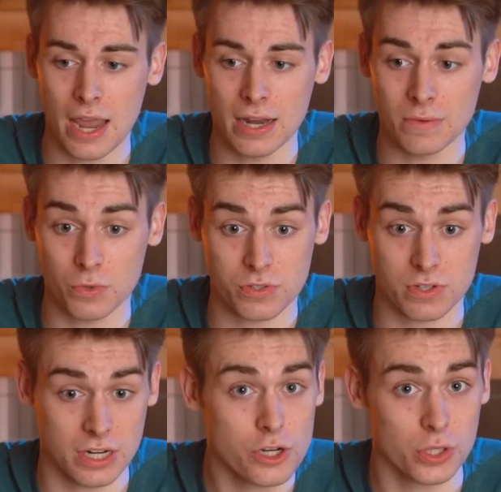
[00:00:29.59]
and was
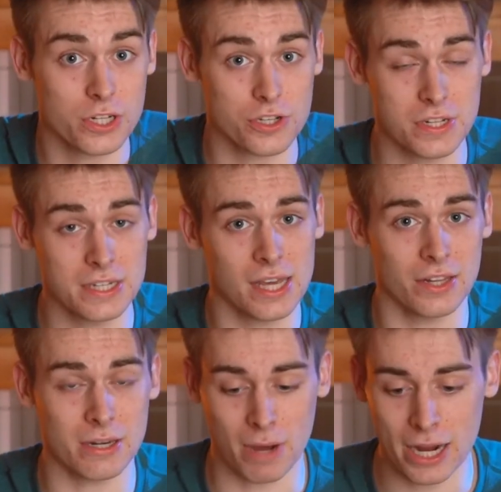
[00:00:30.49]
initially just
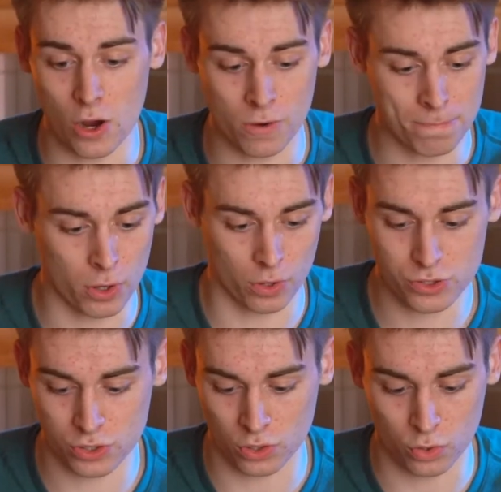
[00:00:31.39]
detailing my own
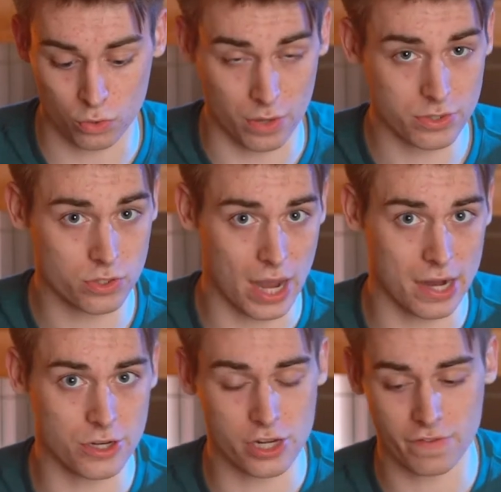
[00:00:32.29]
personal growth
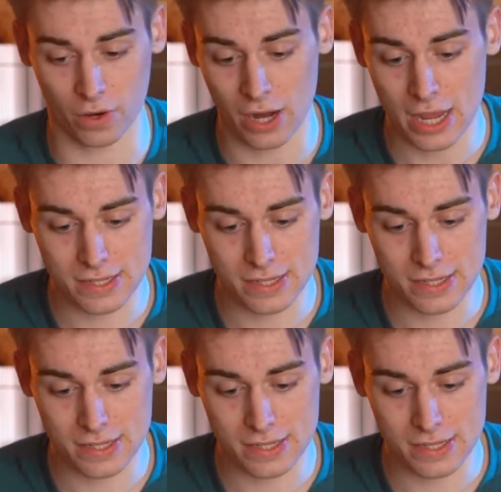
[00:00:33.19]
strategy for